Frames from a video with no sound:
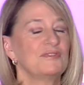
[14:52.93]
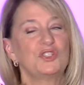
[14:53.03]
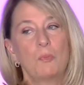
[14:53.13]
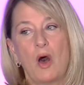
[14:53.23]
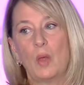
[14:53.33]
of
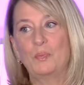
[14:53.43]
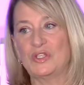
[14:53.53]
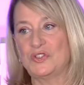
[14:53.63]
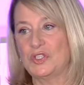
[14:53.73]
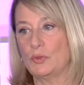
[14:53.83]
small
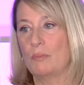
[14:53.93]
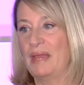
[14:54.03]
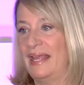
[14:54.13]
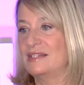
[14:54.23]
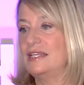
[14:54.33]
business
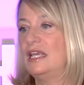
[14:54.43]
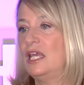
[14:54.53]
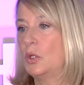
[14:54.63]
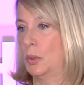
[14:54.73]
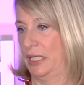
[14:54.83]
remains
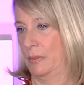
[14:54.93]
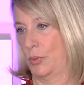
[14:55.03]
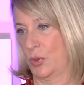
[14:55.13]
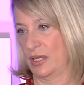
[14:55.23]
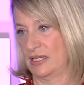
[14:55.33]
equally
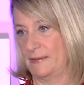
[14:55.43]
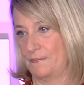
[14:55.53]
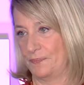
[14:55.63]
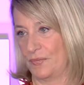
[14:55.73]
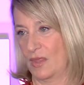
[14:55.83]
important.
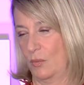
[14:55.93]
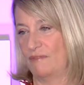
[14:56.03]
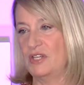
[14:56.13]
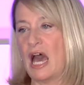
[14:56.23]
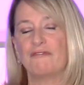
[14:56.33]

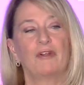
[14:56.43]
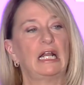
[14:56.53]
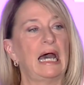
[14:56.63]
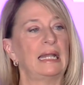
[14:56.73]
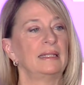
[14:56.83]
We've not
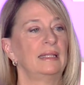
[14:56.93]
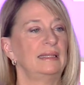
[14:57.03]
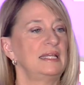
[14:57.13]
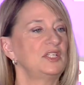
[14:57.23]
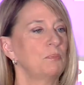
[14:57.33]
forgotten
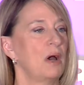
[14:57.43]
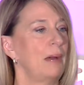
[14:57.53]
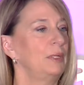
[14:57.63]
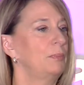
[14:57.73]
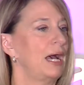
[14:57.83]
that these
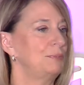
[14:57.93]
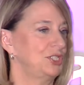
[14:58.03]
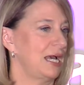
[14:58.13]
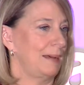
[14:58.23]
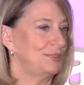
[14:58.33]
mom-and-pop
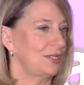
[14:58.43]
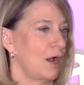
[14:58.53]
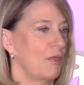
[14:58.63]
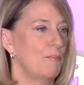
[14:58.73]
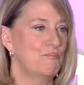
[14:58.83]
shops
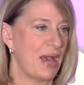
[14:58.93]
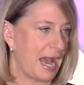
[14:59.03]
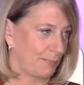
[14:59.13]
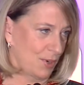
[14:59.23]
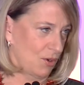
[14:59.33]
are the
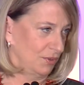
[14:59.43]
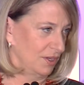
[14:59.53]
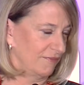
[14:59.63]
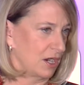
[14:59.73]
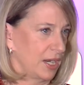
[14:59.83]
backbone
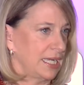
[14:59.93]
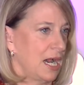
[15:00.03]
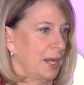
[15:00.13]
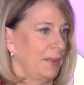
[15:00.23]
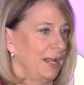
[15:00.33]
of our
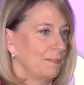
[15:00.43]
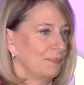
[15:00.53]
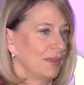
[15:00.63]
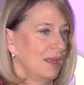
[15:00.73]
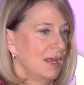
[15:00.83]
economy.
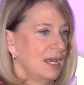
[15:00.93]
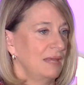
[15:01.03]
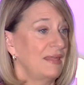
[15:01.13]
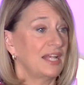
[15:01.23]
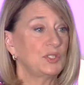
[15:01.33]

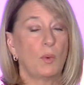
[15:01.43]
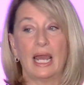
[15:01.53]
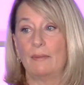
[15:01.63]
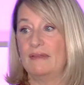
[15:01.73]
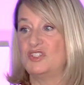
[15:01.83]
And that's why we've